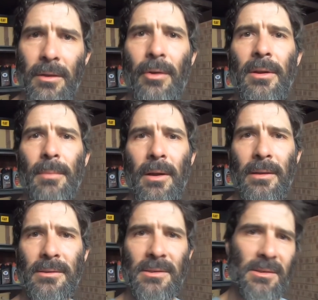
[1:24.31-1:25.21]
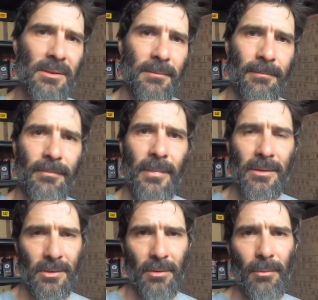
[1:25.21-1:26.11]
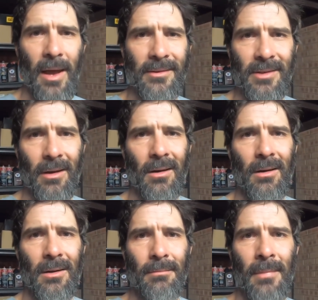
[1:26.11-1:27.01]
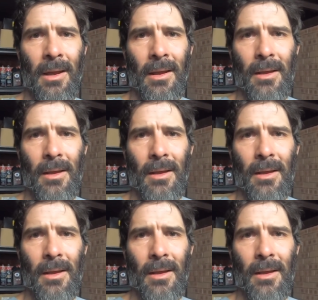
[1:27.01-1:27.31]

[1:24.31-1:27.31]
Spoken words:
30 minutes sort of run time